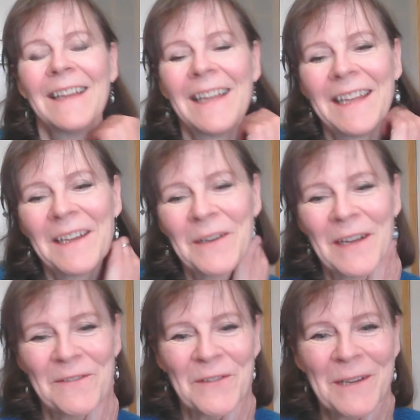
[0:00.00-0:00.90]
Hello
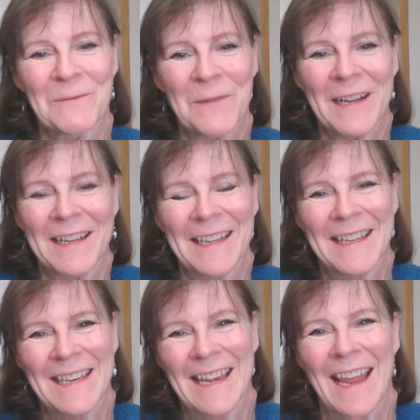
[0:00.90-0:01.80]

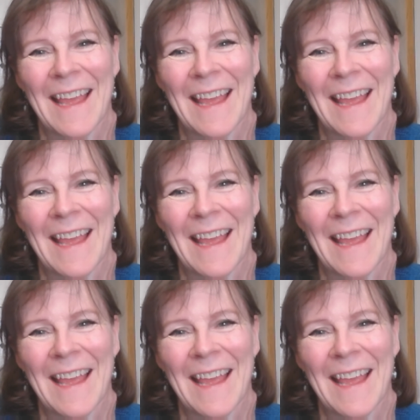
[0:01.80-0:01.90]
everyone